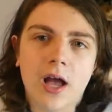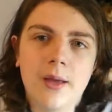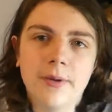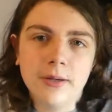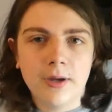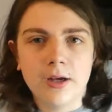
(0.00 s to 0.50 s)

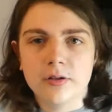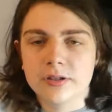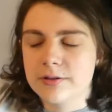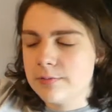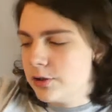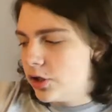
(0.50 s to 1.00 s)
I'm in my
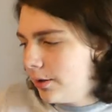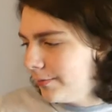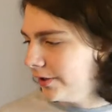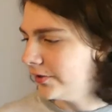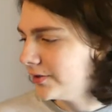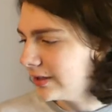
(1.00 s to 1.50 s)
Christmas
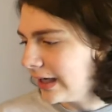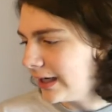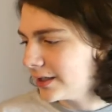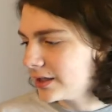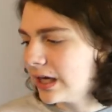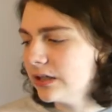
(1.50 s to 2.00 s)
pajamas,
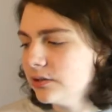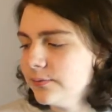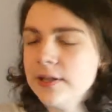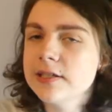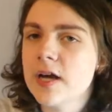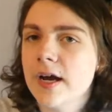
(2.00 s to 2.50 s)
and I just
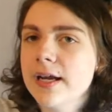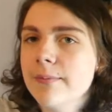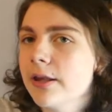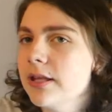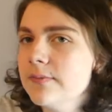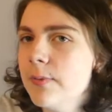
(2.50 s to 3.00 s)
feel like talking
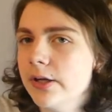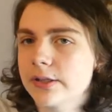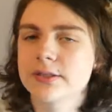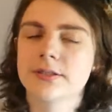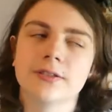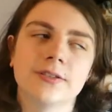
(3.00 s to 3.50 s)
about these
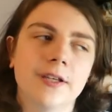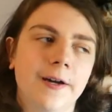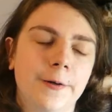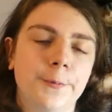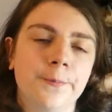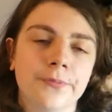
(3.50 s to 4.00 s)
books.
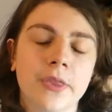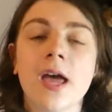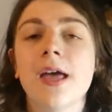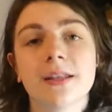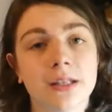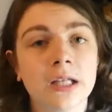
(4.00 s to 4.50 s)
So,
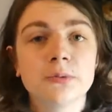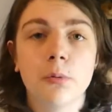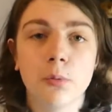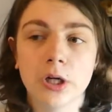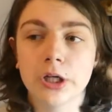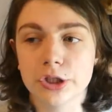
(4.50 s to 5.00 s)
that's what
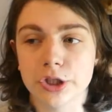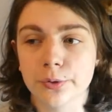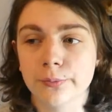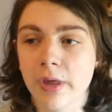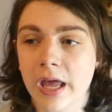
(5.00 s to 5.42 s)
we're gonna do.